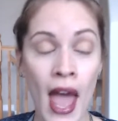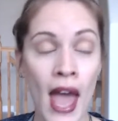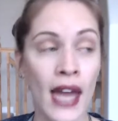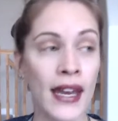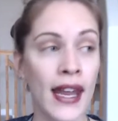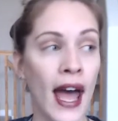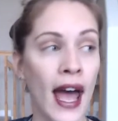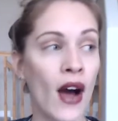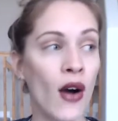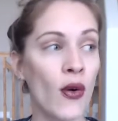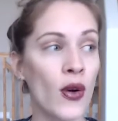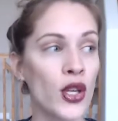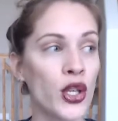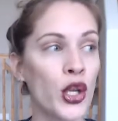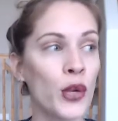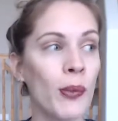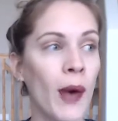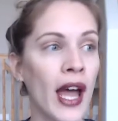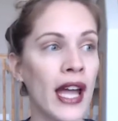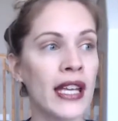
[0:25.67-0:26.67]
Now,
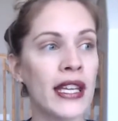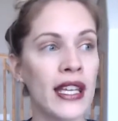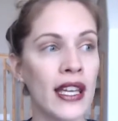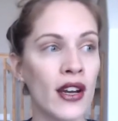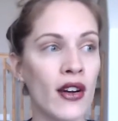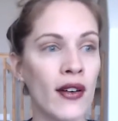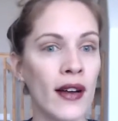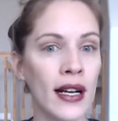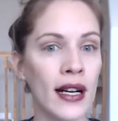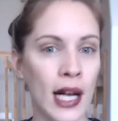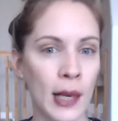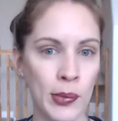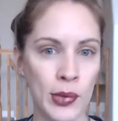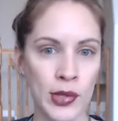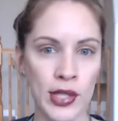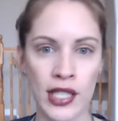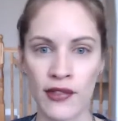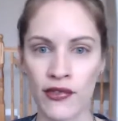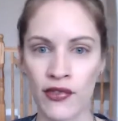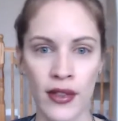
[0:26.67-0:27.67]
you might hear a couple
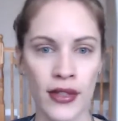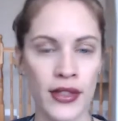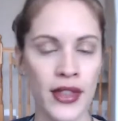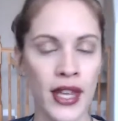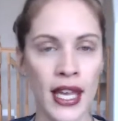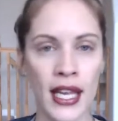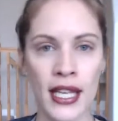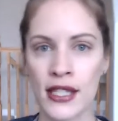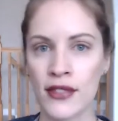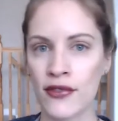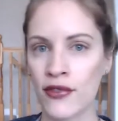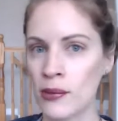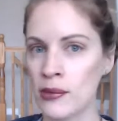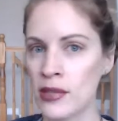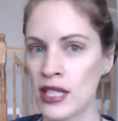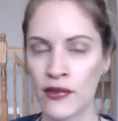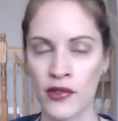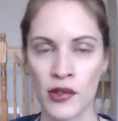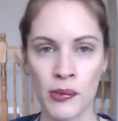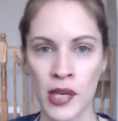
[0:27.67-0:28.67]
different things from
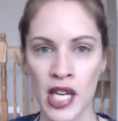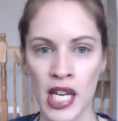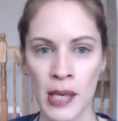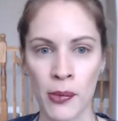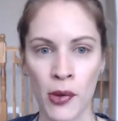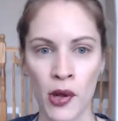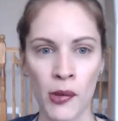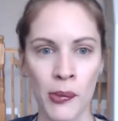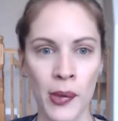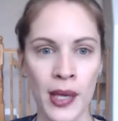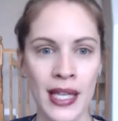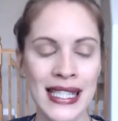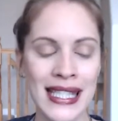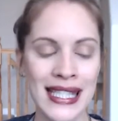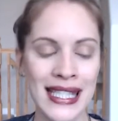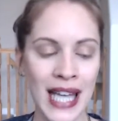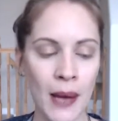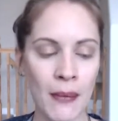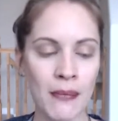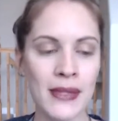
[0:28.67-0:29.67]
different people, but
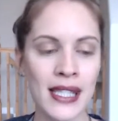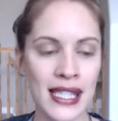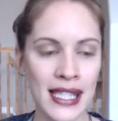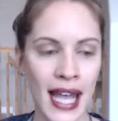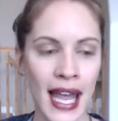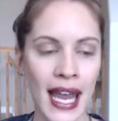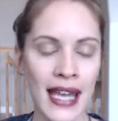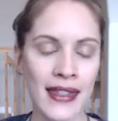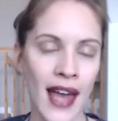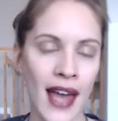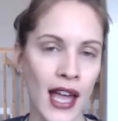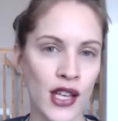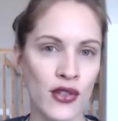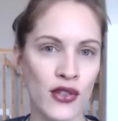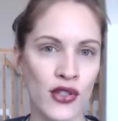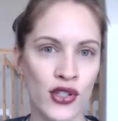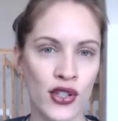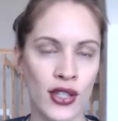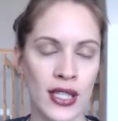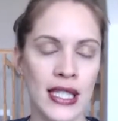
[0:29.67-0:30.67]
some say that you
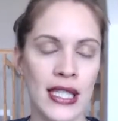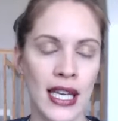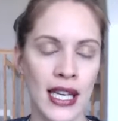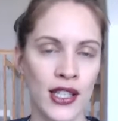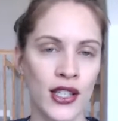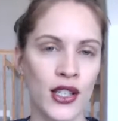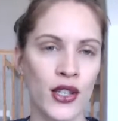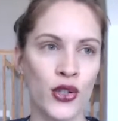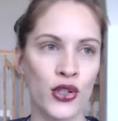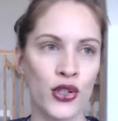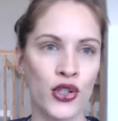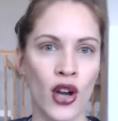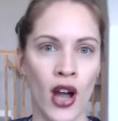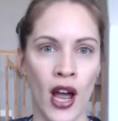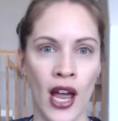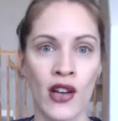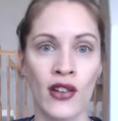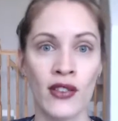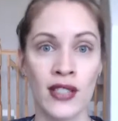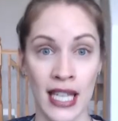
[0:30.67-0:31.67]
should take your
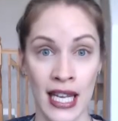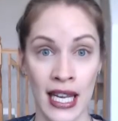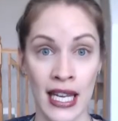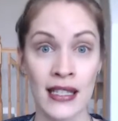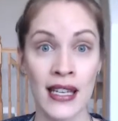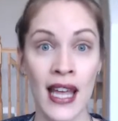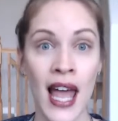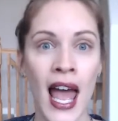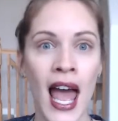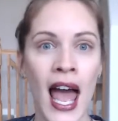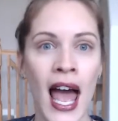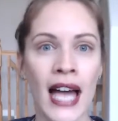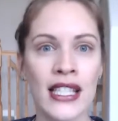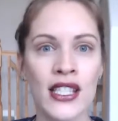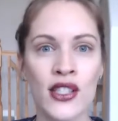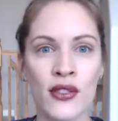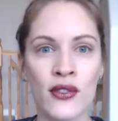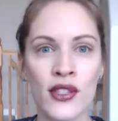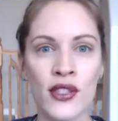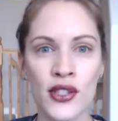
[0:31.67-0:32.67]
child in as
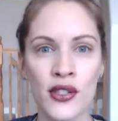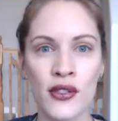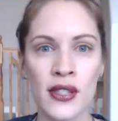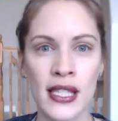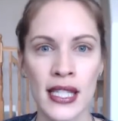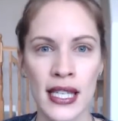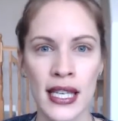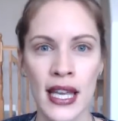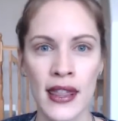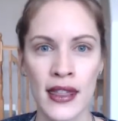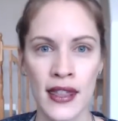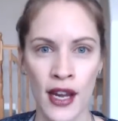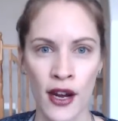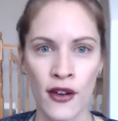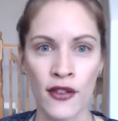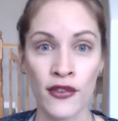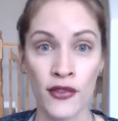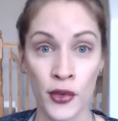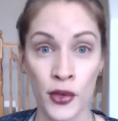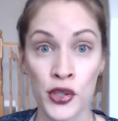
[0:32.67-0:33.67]
soon as you see
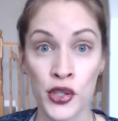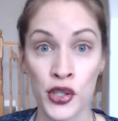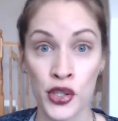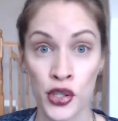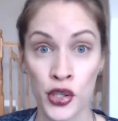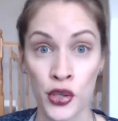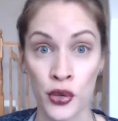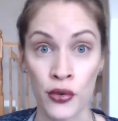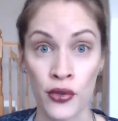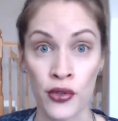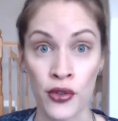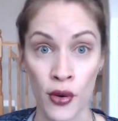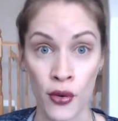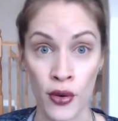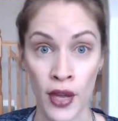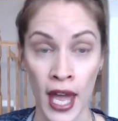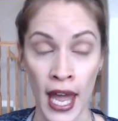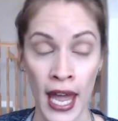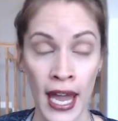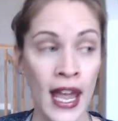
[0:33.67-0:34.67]
their first tooth,
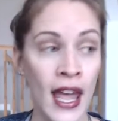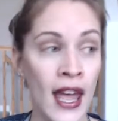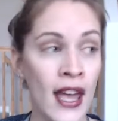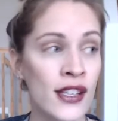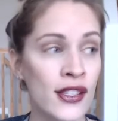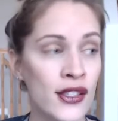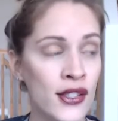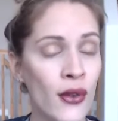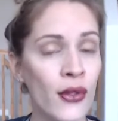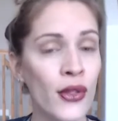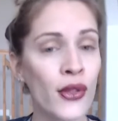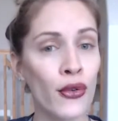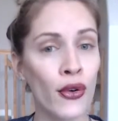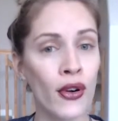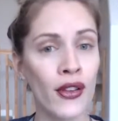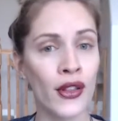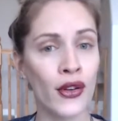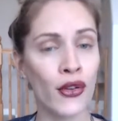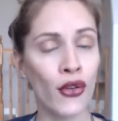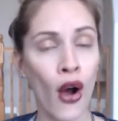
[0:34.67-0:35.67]
okay? So they're,
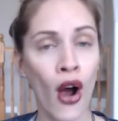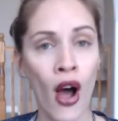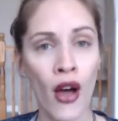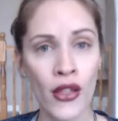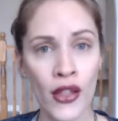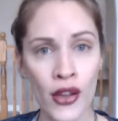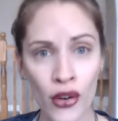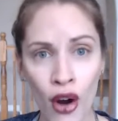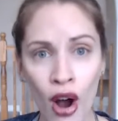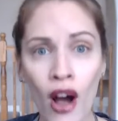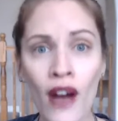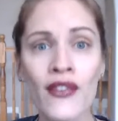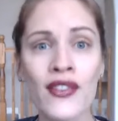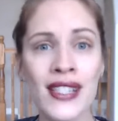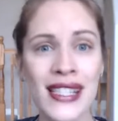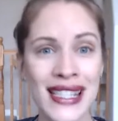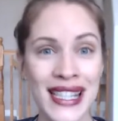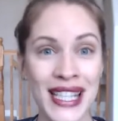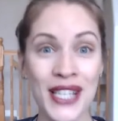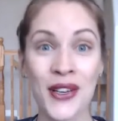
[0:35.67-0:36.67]
they're, they're
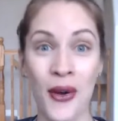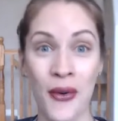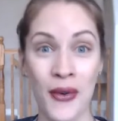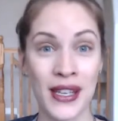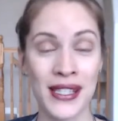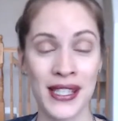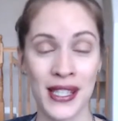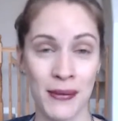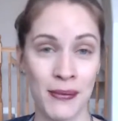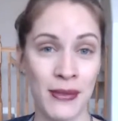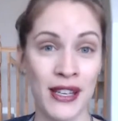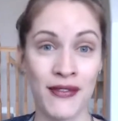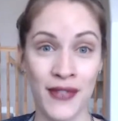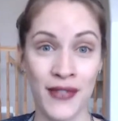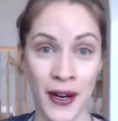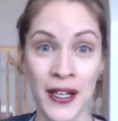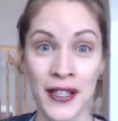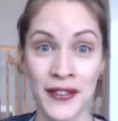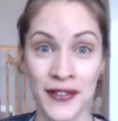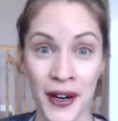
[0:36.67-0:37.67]
obviously going to be
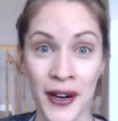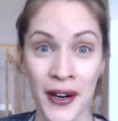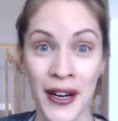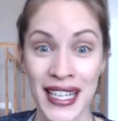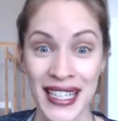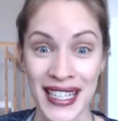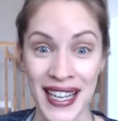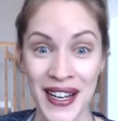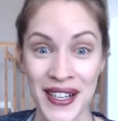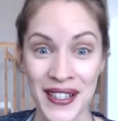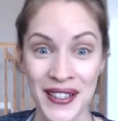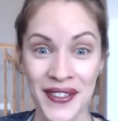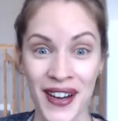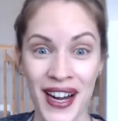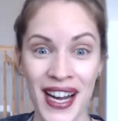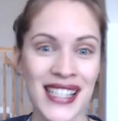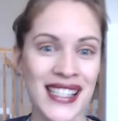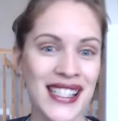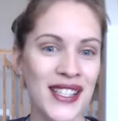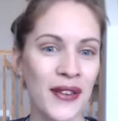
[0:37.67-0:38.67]
very, very young,
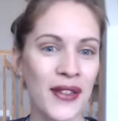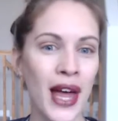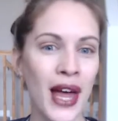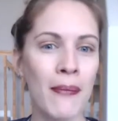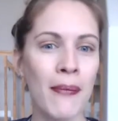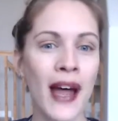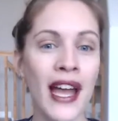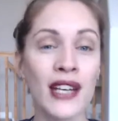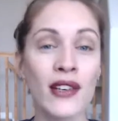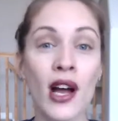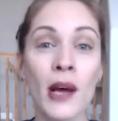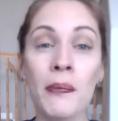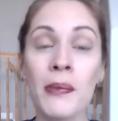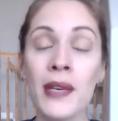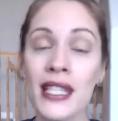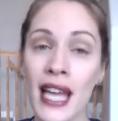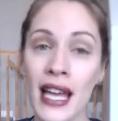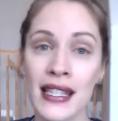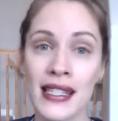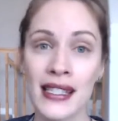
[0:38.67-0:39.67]
right? So that might not be
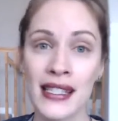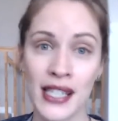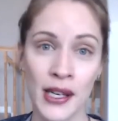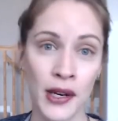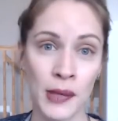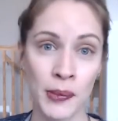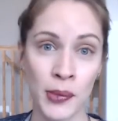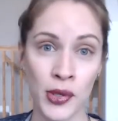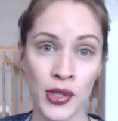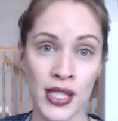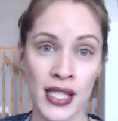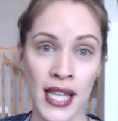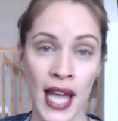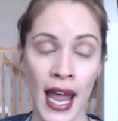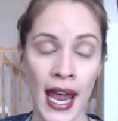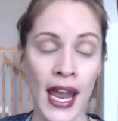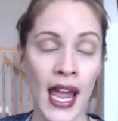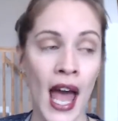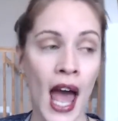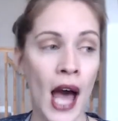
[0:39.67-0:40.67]
necessary per se,